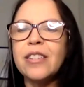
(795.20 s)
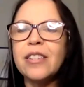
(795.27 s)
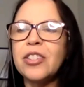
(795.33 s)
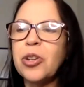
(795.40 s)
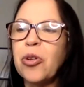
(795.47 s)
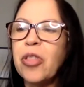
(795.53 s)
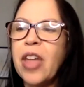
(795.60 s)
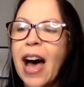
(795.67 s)

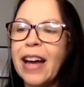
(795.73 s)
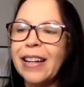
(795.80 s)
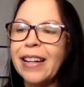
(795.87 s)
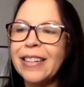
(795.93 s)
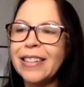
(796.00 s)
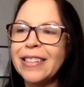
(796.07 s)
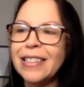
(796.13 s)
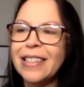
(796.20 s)
So that
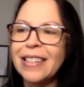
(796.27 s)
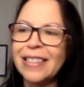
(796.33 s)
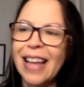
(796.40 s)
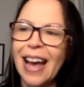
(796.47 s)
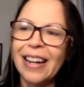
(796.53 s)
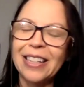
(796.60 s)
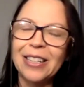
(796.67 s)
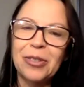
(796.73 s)
is
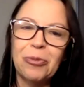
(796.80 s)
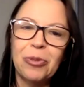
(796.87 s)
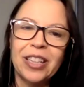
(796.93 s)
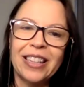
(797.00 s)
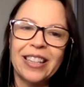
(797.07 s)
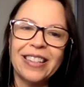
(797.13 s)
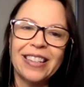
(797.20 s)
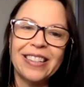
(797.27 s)

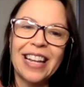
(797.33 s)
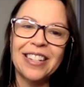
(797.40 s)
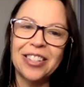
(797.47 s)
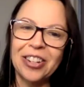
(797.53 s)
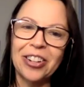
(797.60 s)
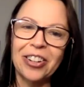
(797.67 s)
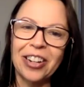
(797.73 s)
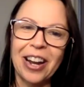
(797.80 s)
what they
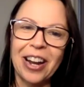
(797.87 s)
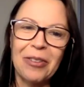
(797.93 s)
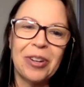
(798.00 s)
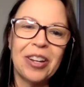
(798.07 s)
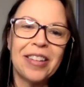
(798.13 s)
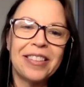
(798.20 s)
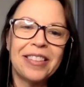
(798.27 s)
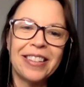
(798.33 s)
started out
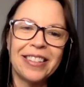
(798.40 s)
with,